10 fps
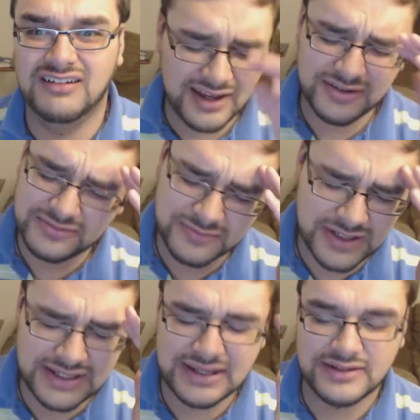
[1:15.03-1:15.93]
I don't
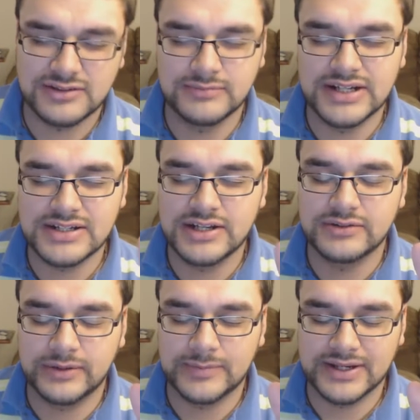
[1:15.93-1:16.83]
want to get too much
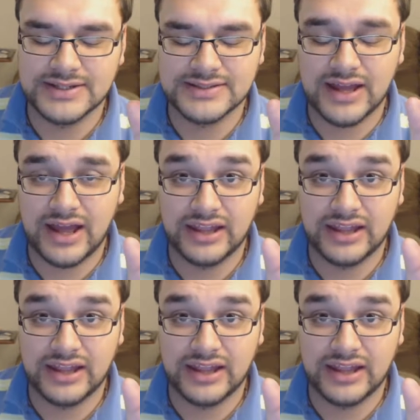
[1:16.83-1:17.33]
into it because